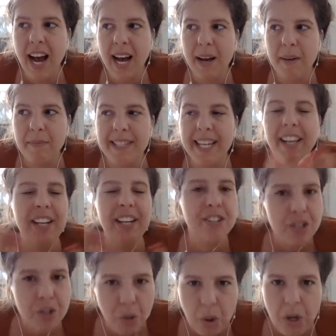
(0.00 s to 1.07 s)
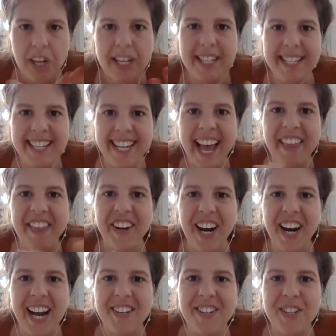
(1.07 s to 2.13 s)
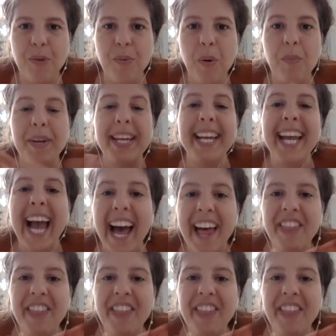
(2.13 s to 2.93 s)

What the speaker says: telling stories together. And so when we gather